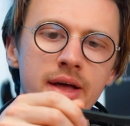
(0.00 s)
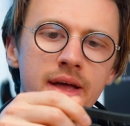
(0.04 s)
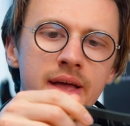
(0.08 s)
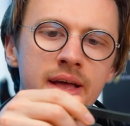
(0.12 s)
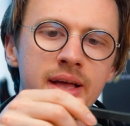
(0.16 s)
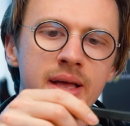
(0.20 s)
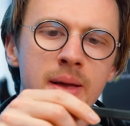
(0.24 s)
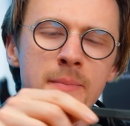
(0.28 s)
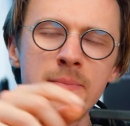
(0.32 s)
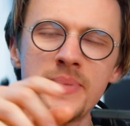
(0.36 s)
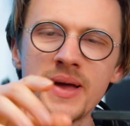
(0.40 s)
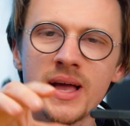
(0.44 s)

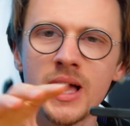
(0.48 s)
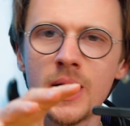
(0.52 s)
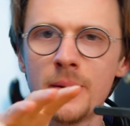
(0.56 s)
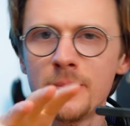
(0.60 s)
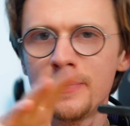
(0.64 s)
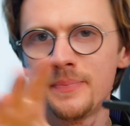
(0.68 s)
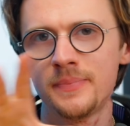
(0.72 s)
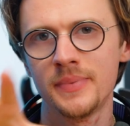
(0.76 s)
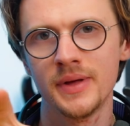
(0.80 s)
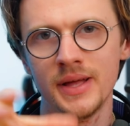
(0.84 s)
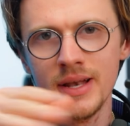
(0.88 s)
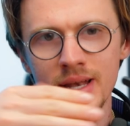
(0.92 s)
it can pick up
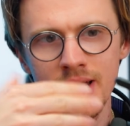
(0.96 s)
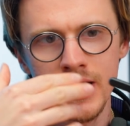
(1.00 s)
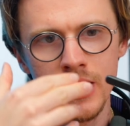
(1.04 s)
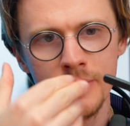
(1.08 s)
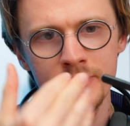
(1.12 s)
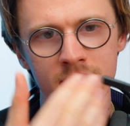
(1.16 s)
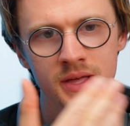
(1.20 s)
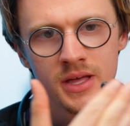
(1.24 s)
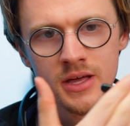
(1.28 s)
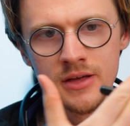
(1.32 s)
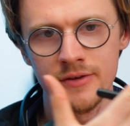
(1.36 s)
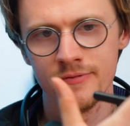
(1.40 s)
a little
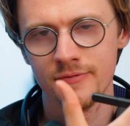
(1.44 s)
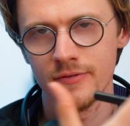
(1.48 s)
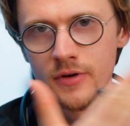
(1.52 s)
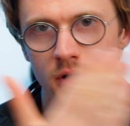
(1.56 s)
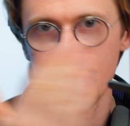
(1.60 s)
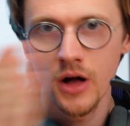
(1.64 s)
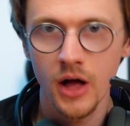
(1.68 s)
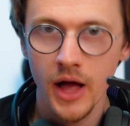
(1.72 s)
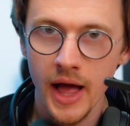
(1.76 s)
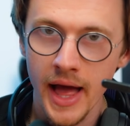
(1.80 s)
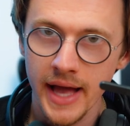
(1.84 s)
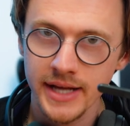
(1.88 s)
bit of
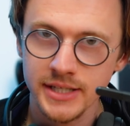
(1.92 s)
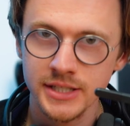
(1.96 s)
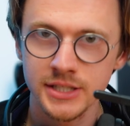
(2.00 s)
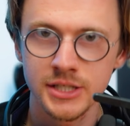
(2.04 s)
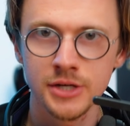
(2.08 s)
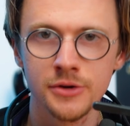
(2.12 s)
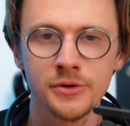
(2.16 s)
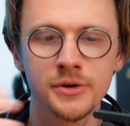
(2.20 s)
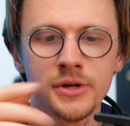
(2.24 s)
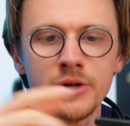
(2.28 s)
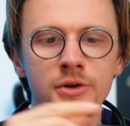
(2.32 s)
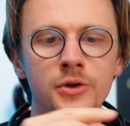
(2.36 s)

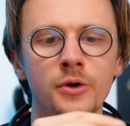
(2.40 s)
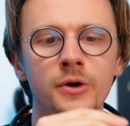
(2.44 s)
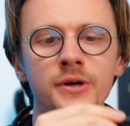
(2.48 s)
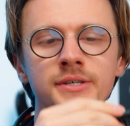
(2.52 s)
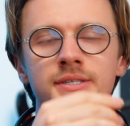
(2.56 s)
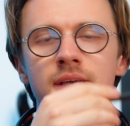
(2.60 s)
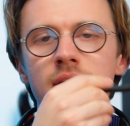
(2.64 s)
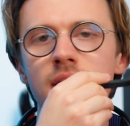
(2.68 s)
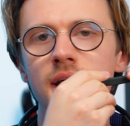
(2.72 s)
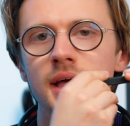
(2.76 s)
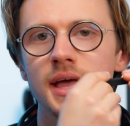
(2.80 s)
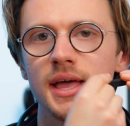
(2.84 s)
exterior noise
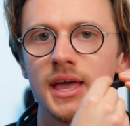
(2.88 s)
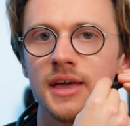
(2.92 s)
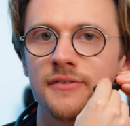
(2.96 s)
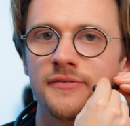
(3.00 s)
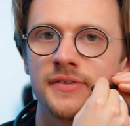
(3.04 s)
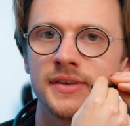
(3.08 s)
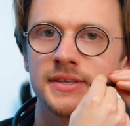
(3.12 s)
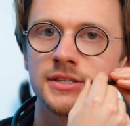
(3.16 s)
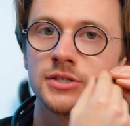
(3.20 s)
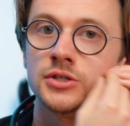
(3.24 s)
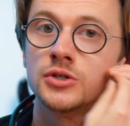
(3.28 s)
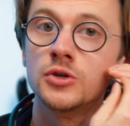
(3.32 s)
if
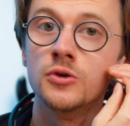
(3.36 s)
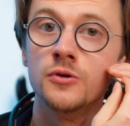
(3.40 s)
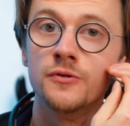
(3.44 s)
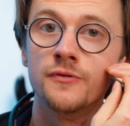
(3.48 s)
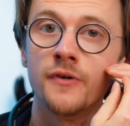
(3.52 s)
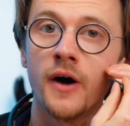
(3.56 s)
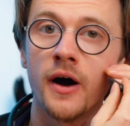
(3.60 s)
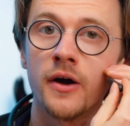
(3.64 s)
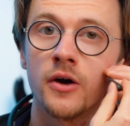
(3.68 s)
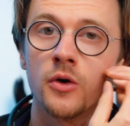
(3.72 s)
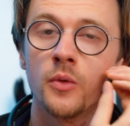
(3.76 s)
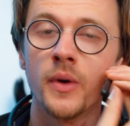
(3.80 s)
it's too
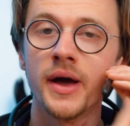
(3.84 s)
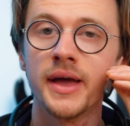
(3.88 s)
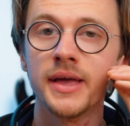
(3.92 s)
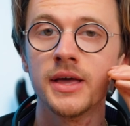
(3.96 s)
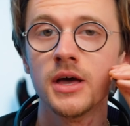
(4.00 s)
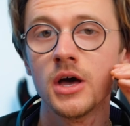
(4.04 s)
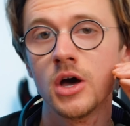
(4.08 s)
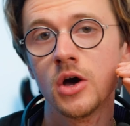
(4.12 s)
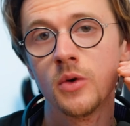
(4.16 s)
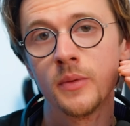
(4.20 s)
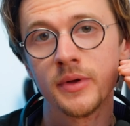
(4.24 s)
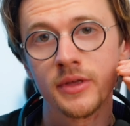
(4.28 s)
far away
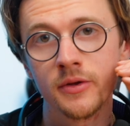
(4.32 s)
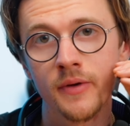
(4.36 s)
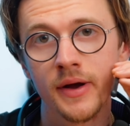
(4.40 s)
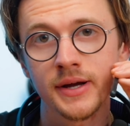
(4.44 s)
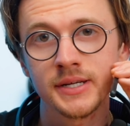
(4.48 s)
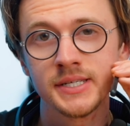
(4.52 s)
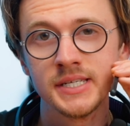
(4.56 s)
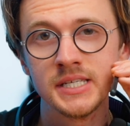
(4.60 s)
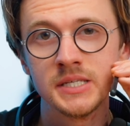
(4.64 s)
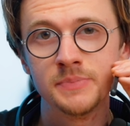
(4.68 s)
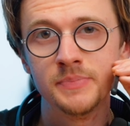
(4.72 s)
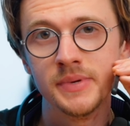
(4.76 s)
when you're
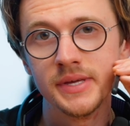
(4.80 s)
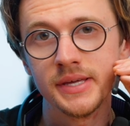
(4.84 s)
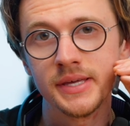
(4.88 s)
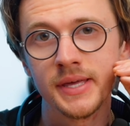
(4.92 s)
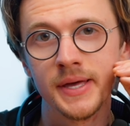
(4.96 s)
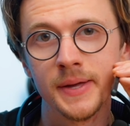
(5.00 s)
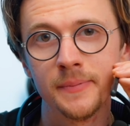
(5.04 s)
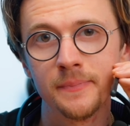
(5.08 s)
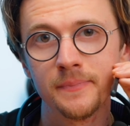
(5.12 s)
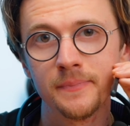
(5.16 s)
actually speaking.